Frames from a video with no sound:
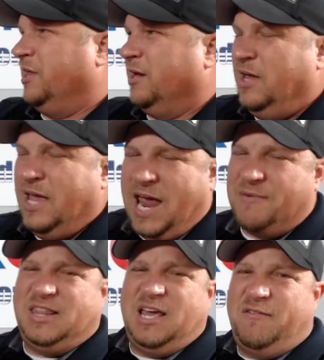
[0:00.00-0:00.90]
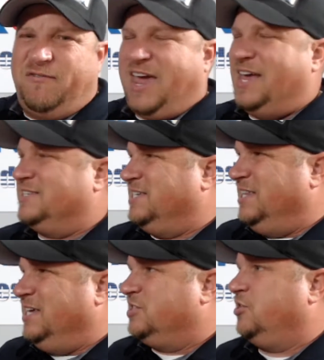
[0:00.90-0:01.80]
and everything fancy
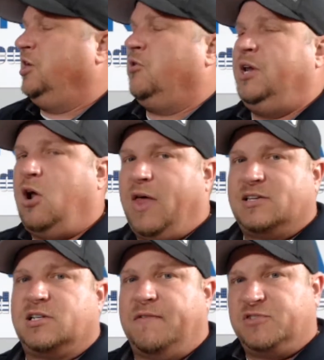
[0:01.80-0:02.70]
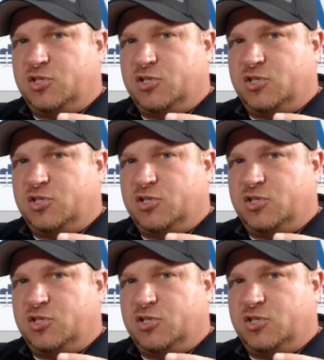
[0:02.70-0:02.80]
in the interior. You don't need all that stuff.